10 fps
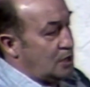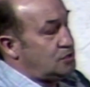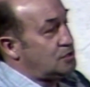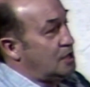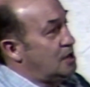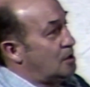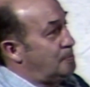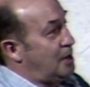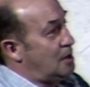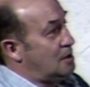once they are
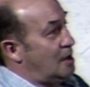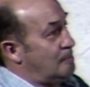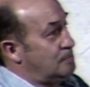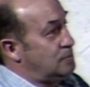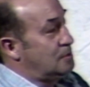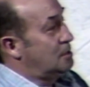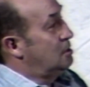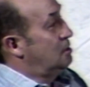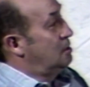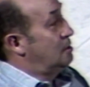paired up,
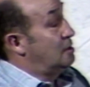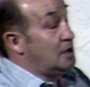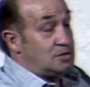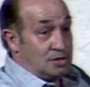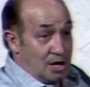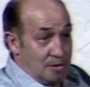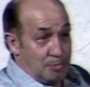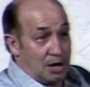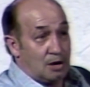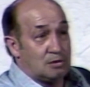they stay
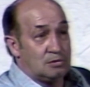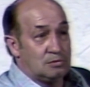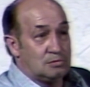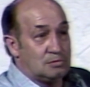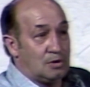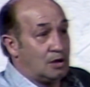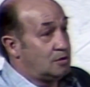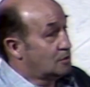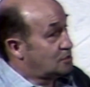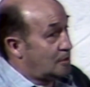paired
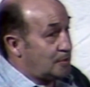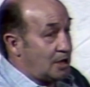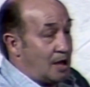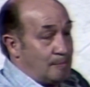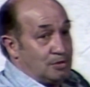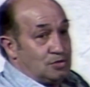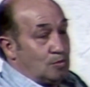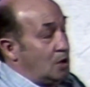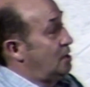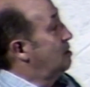until something happens to
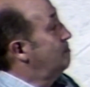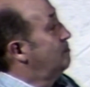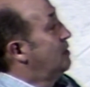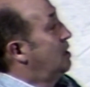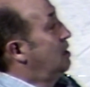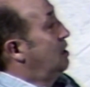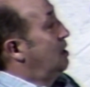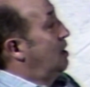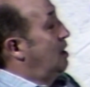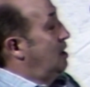one of them.
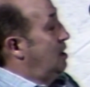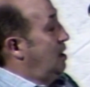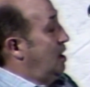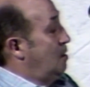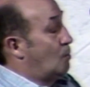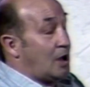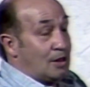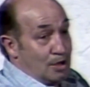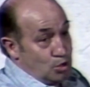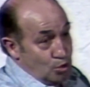Uh, and while
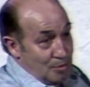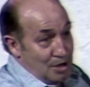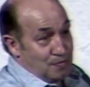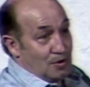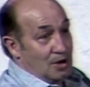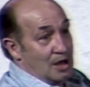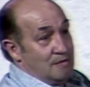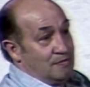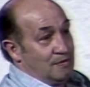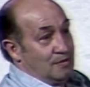they do mate for
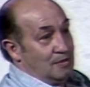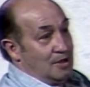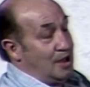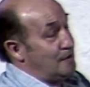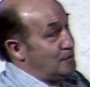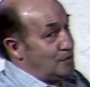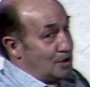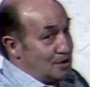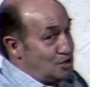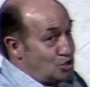life, they have a
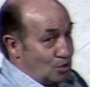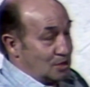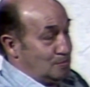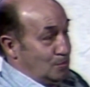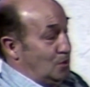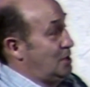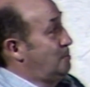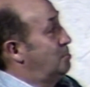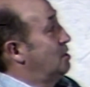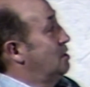very short mourning
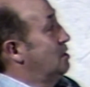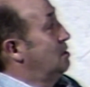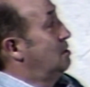period.